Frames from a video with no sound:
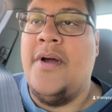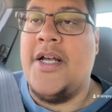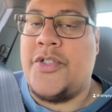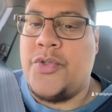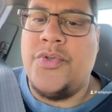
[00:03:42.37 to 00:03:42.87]

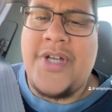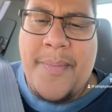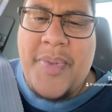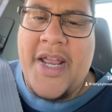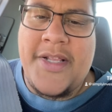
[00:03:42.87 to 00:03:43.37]
As soon as I
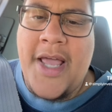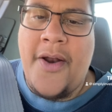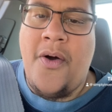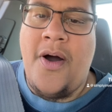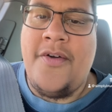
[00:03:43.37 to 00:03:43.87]
paid
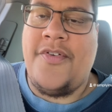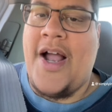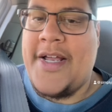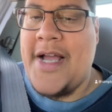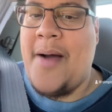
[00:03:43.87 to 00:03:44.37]
that off,
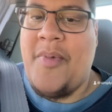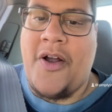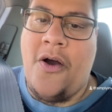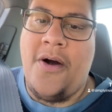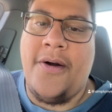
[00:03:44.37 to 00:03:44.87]
I got my
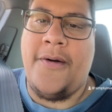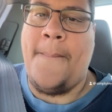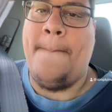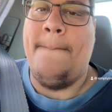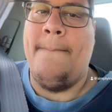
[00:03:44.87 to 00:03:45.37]
car.
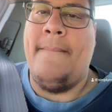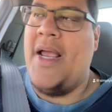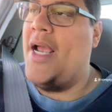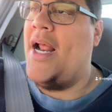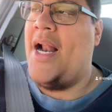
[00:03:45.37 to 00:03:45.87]

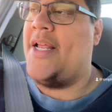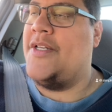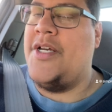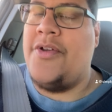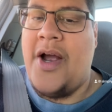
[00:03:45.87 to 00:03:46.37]
And I can
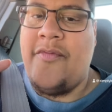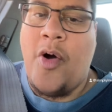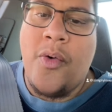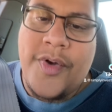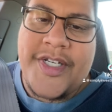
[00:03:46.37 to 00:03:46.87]
tell you, I've
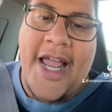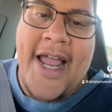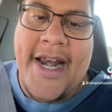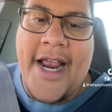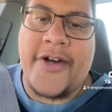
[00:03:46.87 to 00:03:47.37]
always
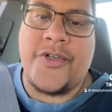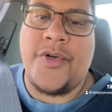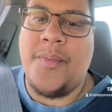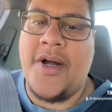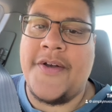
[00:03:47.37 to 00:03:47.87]
had
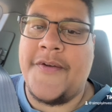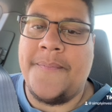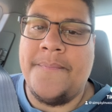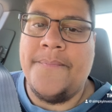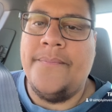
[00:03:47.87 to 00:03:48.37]
extra money.
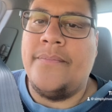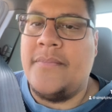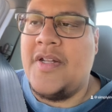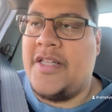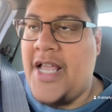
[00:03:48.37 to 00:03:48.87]

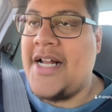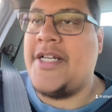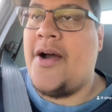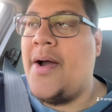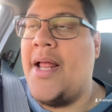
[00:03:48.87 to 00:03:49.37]
That's
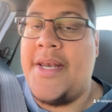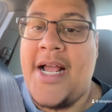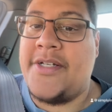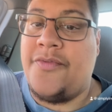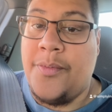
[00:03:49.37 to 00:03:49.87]

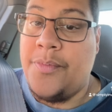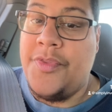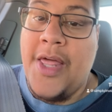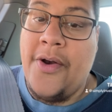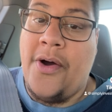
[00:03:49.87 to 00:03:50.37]
from
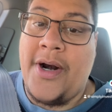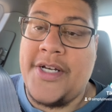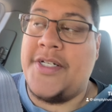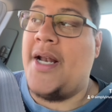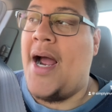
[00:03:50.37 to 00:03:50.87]
then on, I
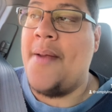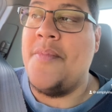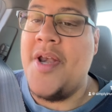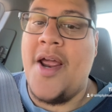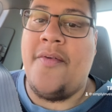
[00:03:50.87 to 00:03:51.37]
said,
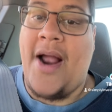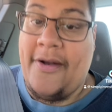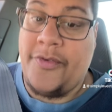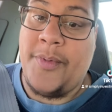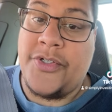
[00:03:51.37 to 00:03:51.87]

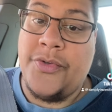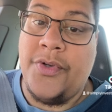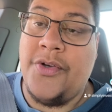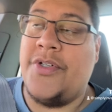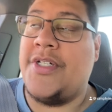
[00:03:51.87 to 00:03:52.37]
after my student
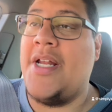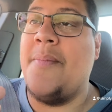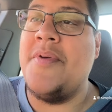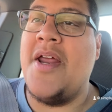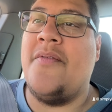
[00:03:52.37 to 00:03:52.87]
loans, I said,
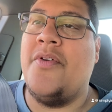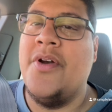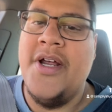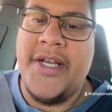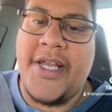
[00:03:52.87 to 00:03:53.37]
I'm never
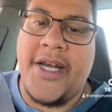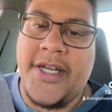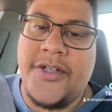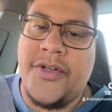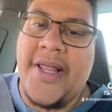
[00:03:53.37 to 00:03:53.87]

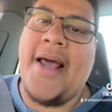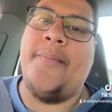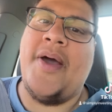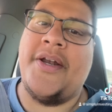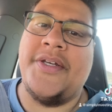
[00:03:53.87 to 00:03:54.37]
getting into that
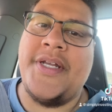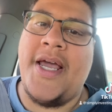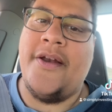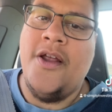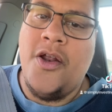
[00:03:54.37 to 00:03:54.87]
amount of
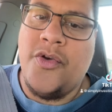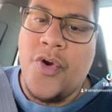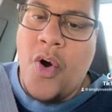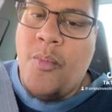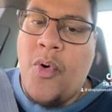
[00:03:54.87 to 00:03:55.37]
debt.
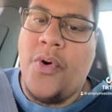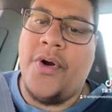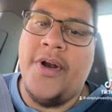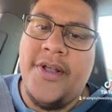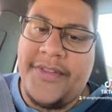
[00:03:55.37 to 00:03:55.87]
No
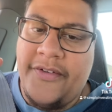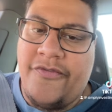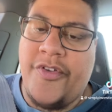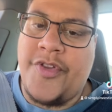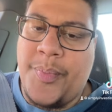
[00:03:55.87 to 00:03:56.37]
more than
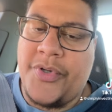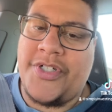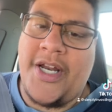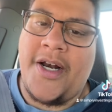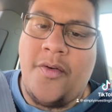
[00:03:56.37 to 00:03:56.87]

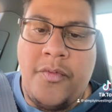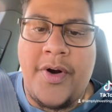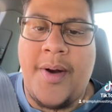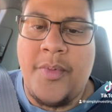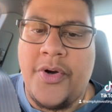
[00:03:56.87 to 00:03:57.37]
50% of
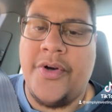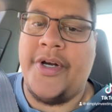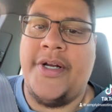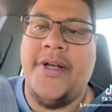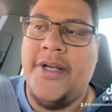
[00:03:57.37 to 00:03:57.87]
what I'm
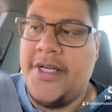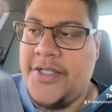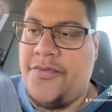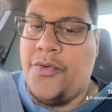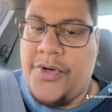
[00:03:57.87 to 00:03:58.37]
earning
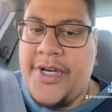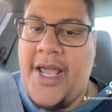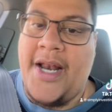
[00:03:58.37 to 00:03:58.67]
is for debt.